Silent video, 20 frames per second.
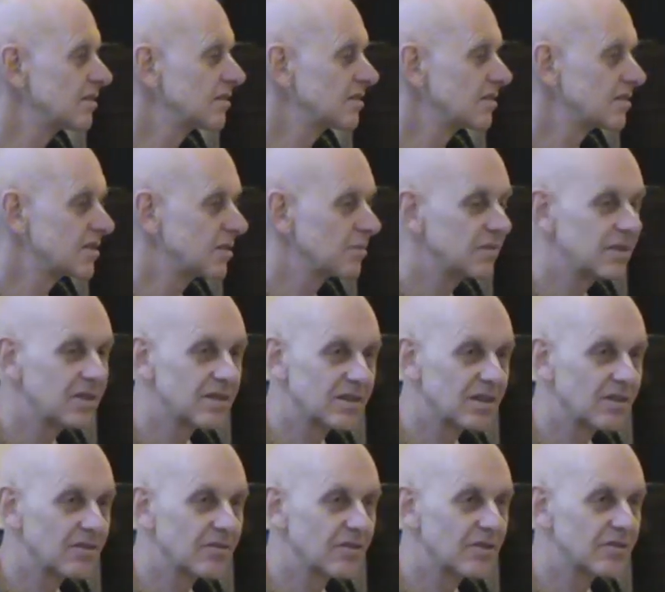simply,
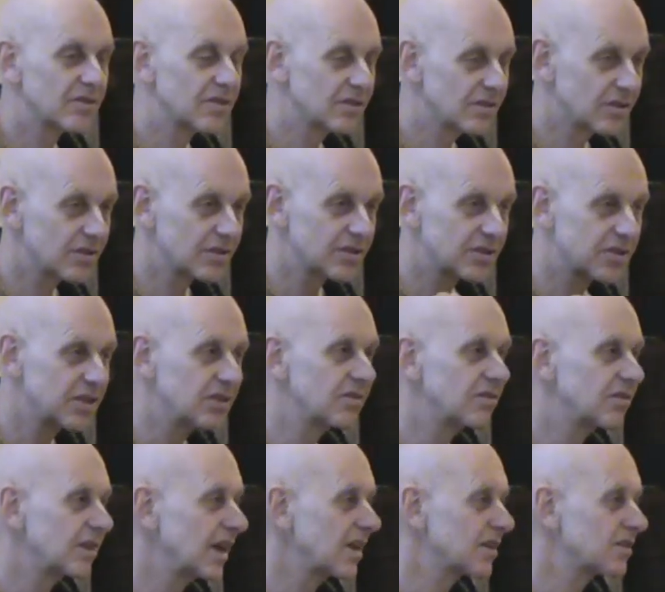of course, because children
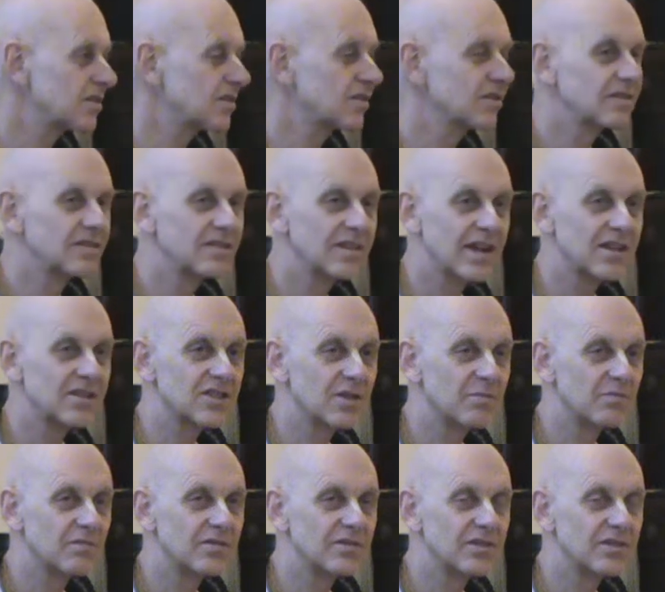like some